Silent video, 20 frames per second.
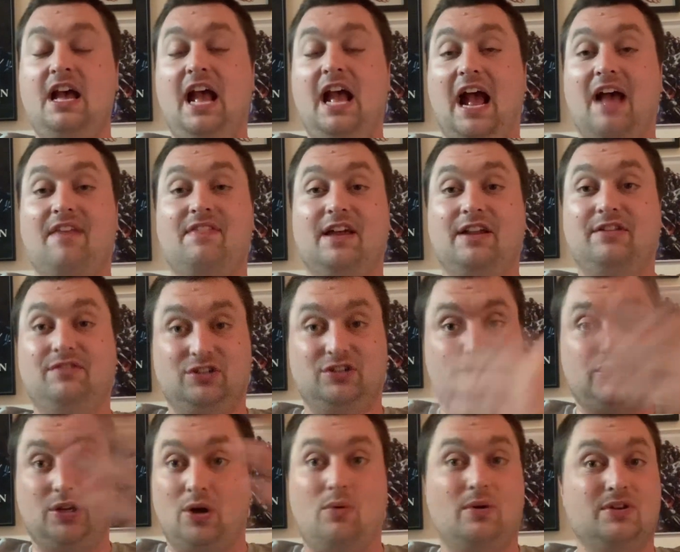And then the
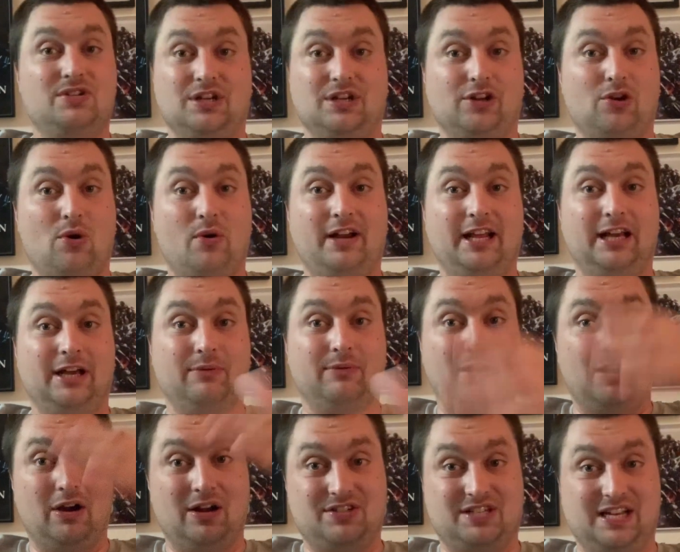show isn't going
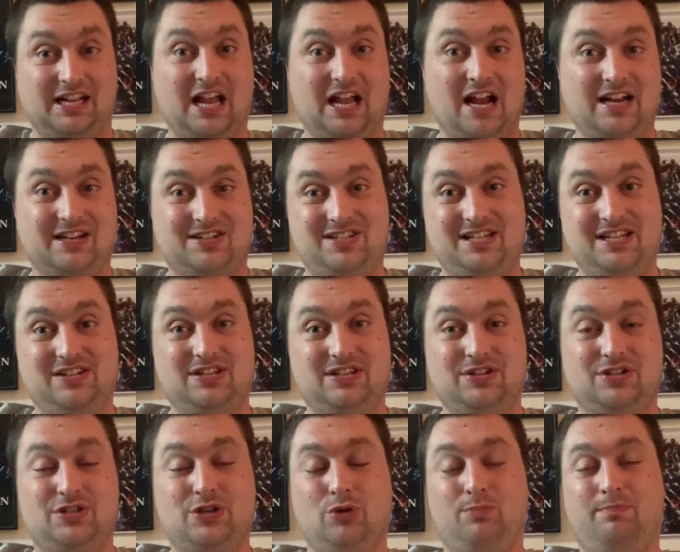anywhere as it got a season
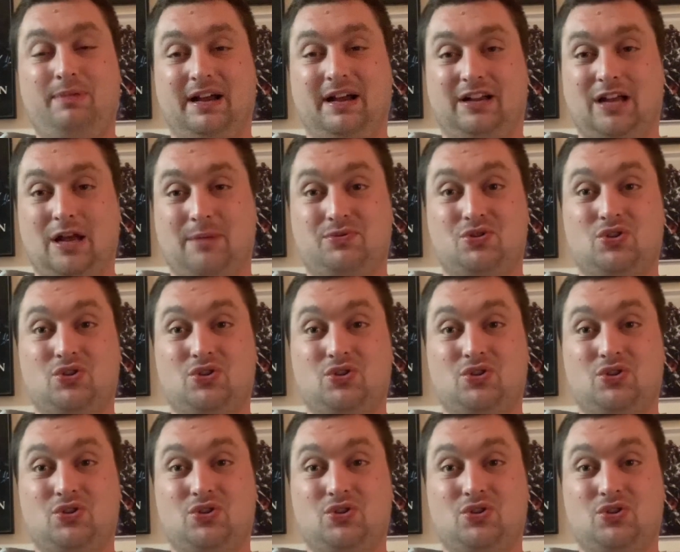two pickup,